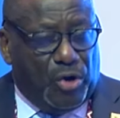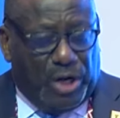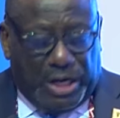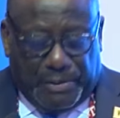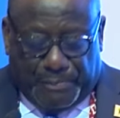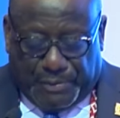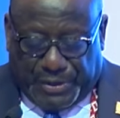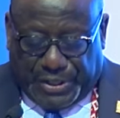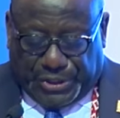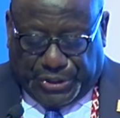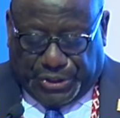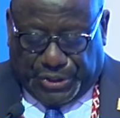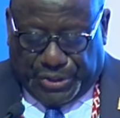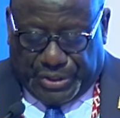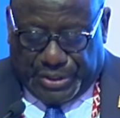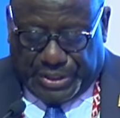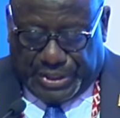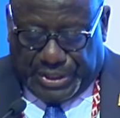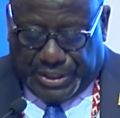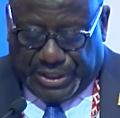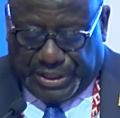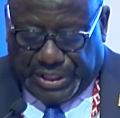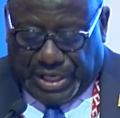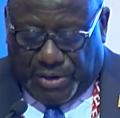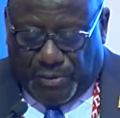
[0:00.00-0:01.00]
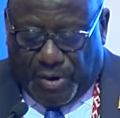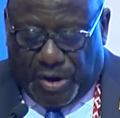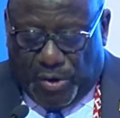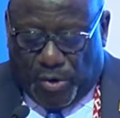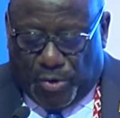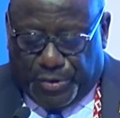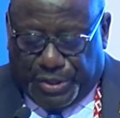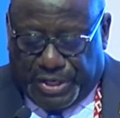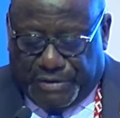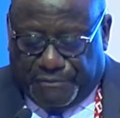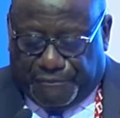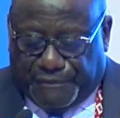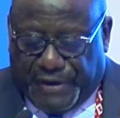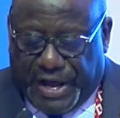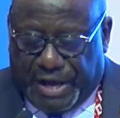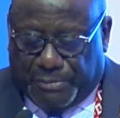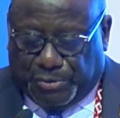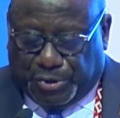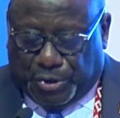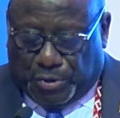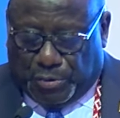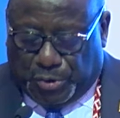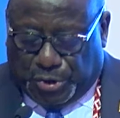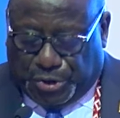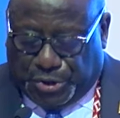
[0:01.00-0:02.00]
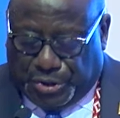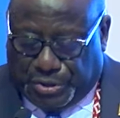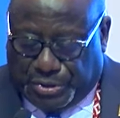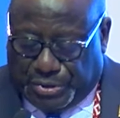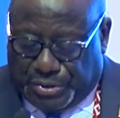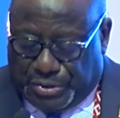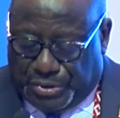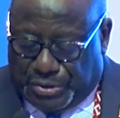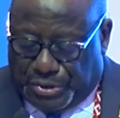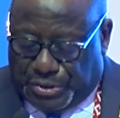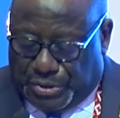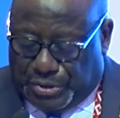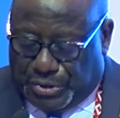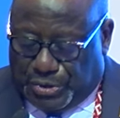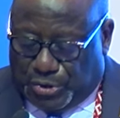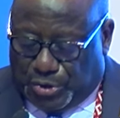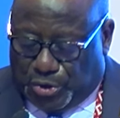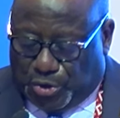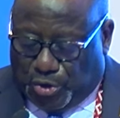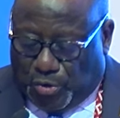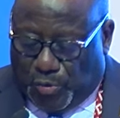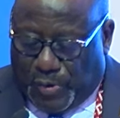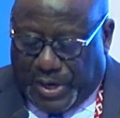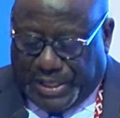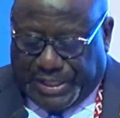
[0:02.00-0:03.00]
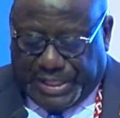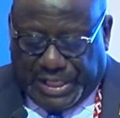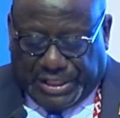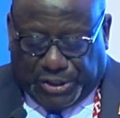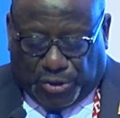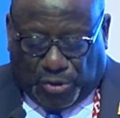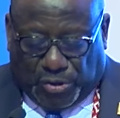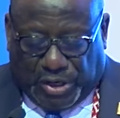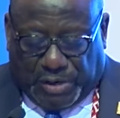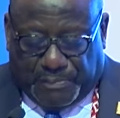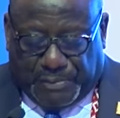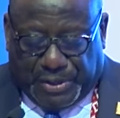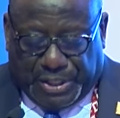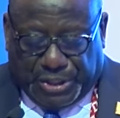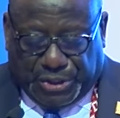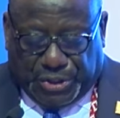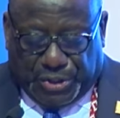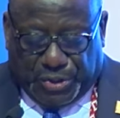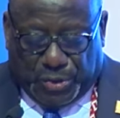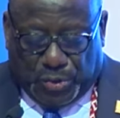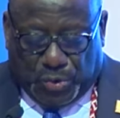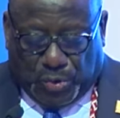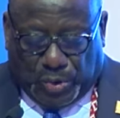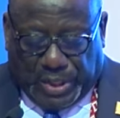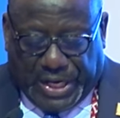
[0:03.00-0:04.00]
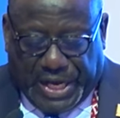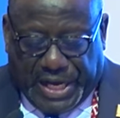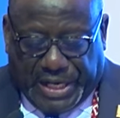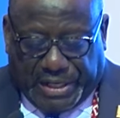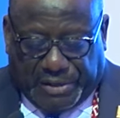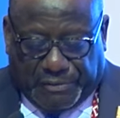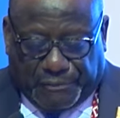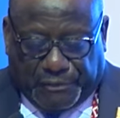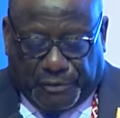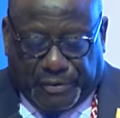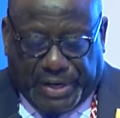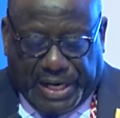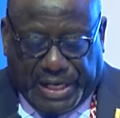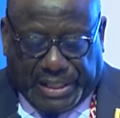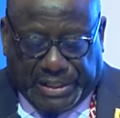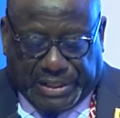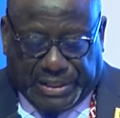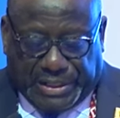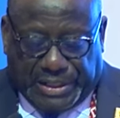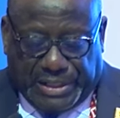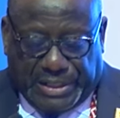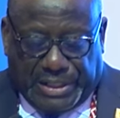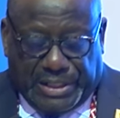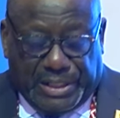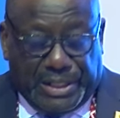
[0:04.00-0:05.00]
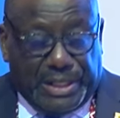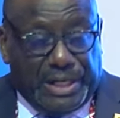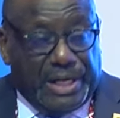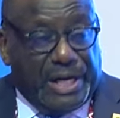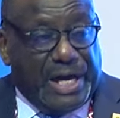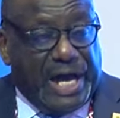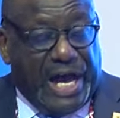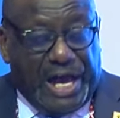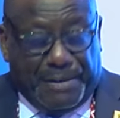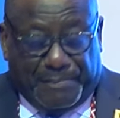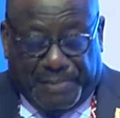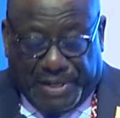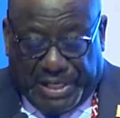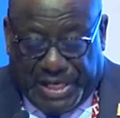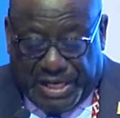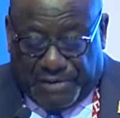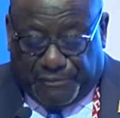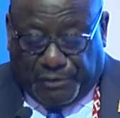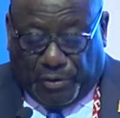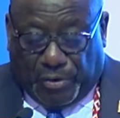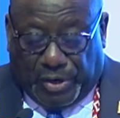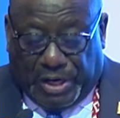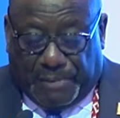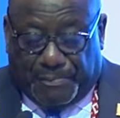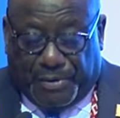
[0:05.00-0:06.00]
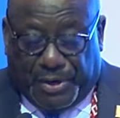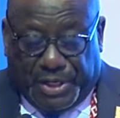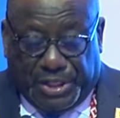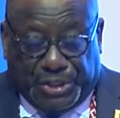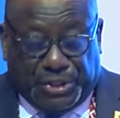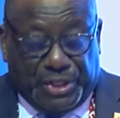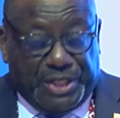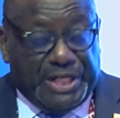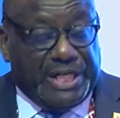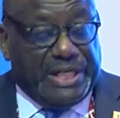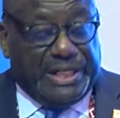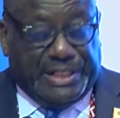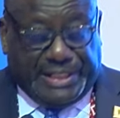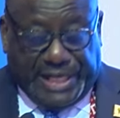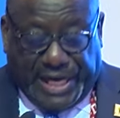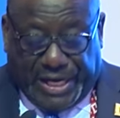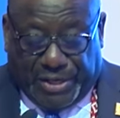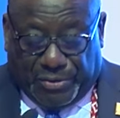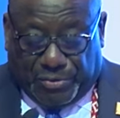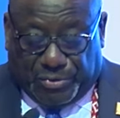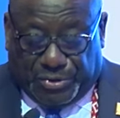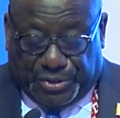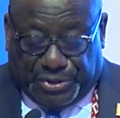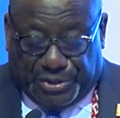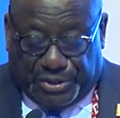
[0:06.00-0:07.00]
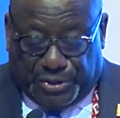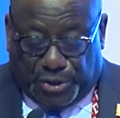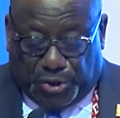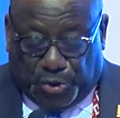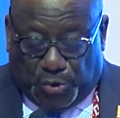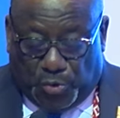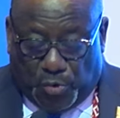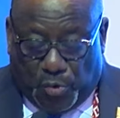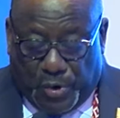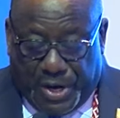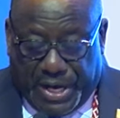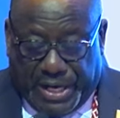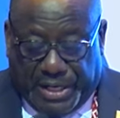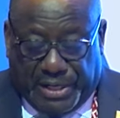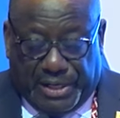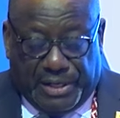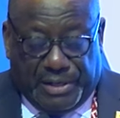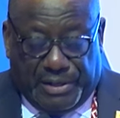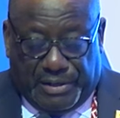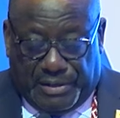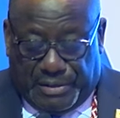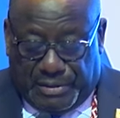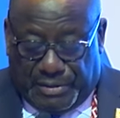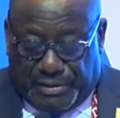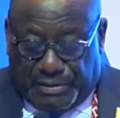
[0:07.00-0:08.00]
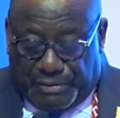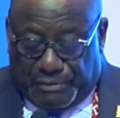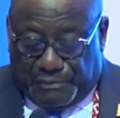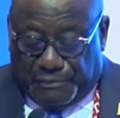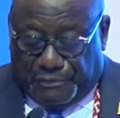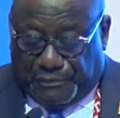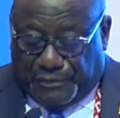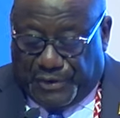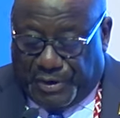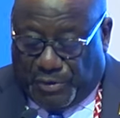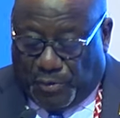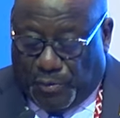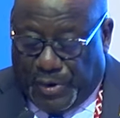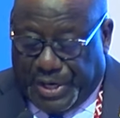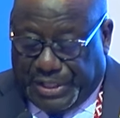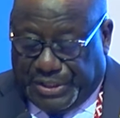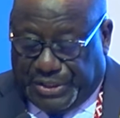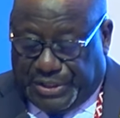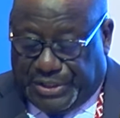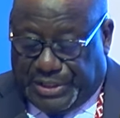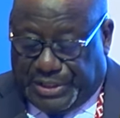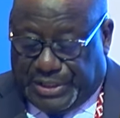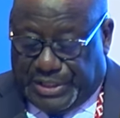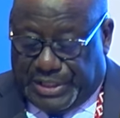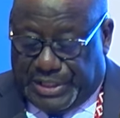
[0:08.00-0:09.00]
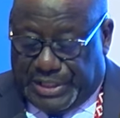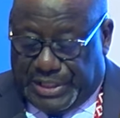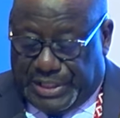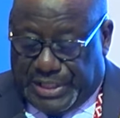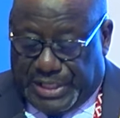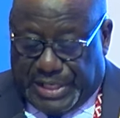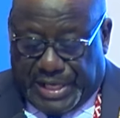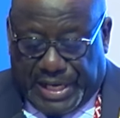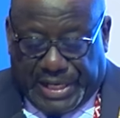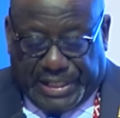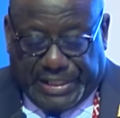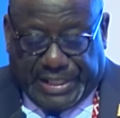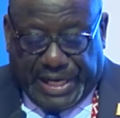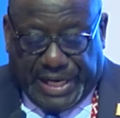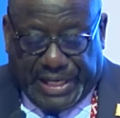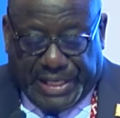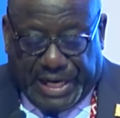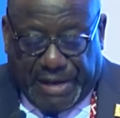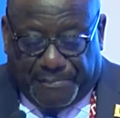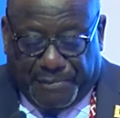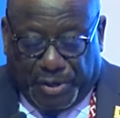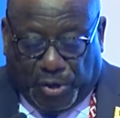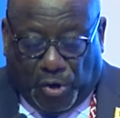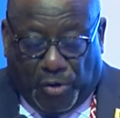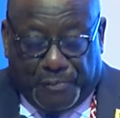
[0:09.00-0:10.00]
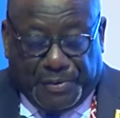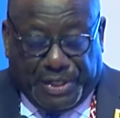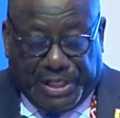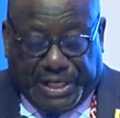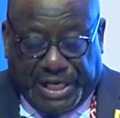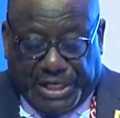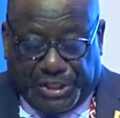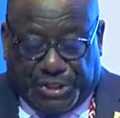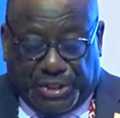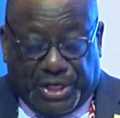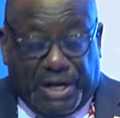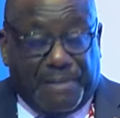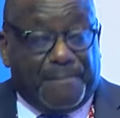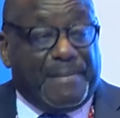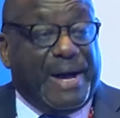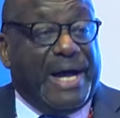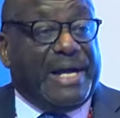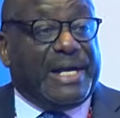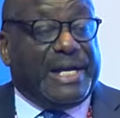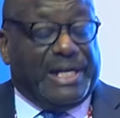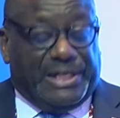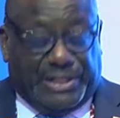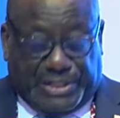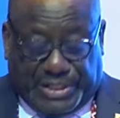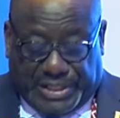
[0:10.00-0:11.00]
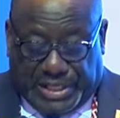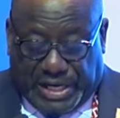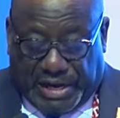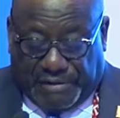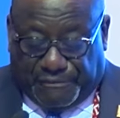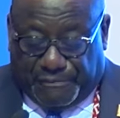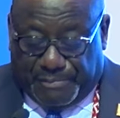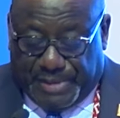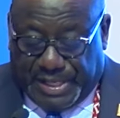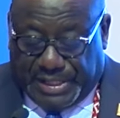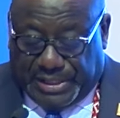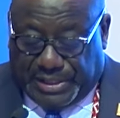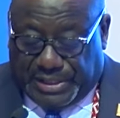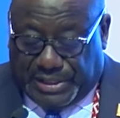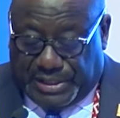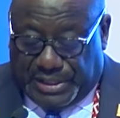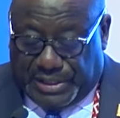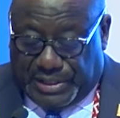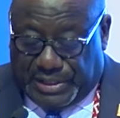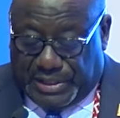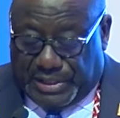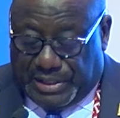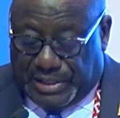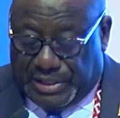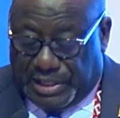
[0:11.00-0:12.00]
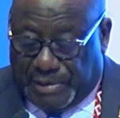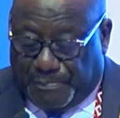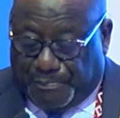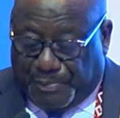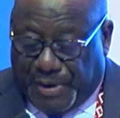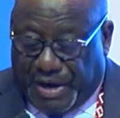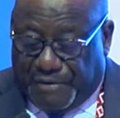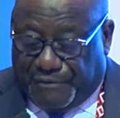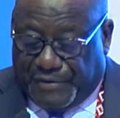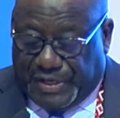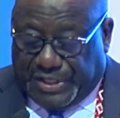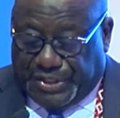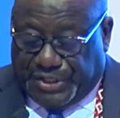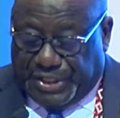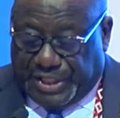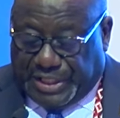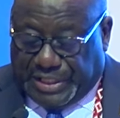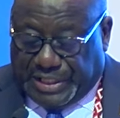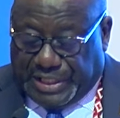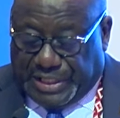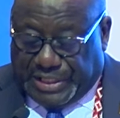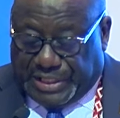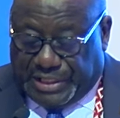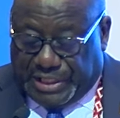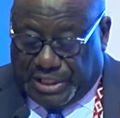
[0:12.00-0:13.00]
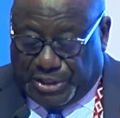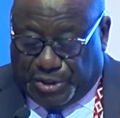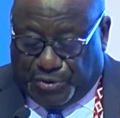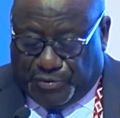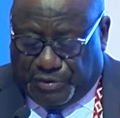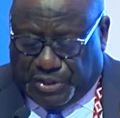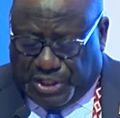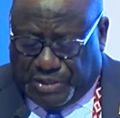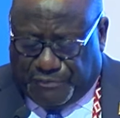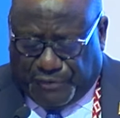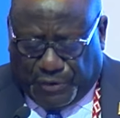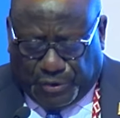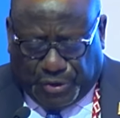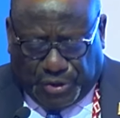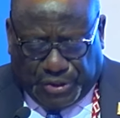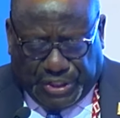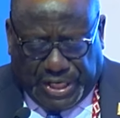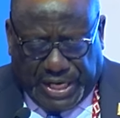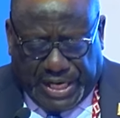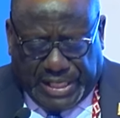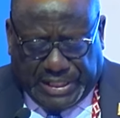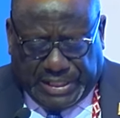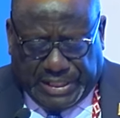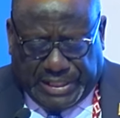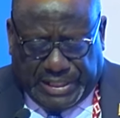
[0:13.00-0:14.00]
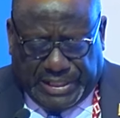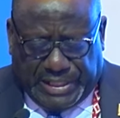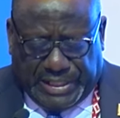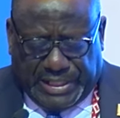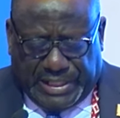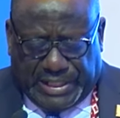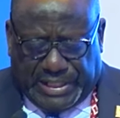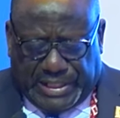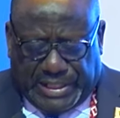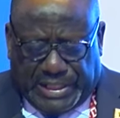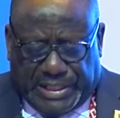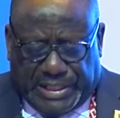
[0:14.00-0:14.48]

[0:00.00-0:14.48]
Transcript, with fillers: Collaboration is our only viable solution. So what does collaboration look like for us? I believe collaboration entails 2 ways frequent and dynamic communication among its governments, the private sector, civil society,